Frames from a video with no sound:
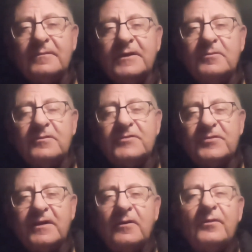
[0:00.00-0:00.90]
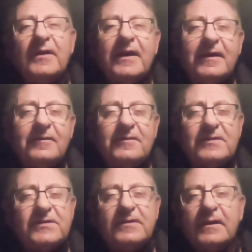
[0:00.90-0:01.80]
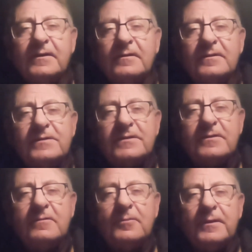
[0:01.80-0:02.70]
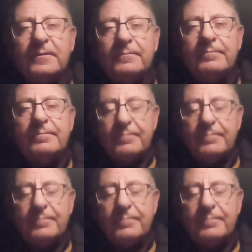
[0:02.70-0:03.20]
He will tread on the head of the snake and the scorpion.